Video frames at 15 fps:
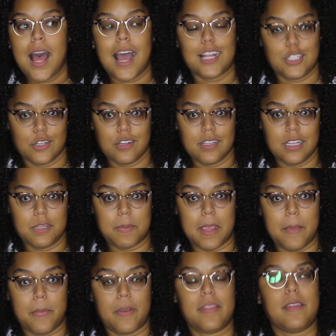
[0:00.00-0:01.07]
I turned in this
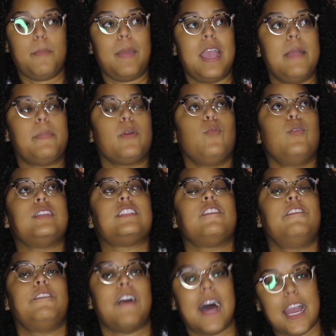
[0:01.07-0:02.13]
paper and the paper was
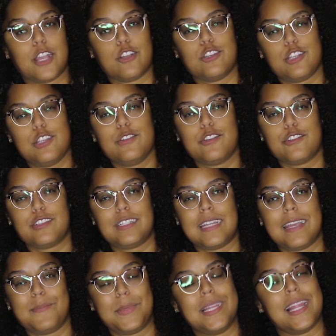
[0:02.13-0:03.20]
fire. Do you
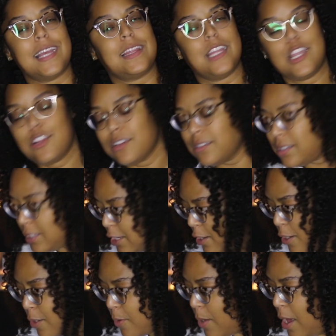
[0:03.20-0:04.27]
understand me? Like, there's, you
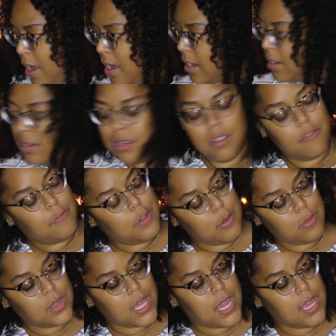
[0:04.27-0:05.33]
know,
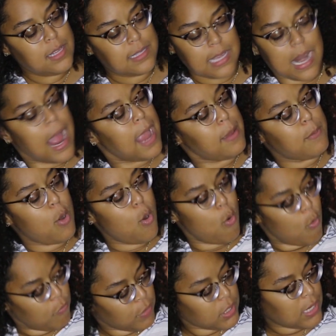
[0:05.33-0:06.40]
few things that I am
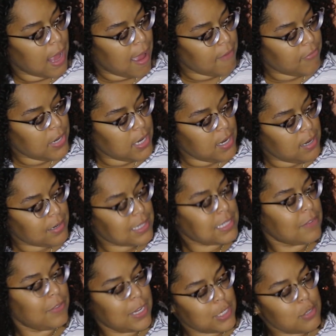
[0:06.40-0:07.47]
overconfident in, because
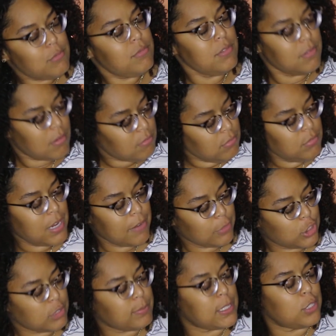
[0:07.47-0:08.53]
I feel like you know, never
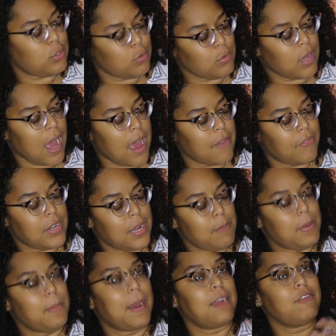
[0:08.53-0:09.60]
should be too confident,
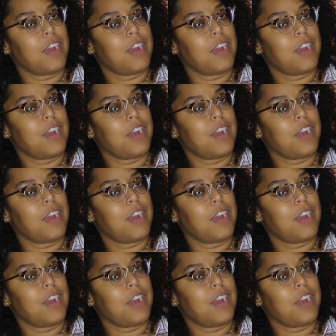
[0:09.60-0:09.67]
but my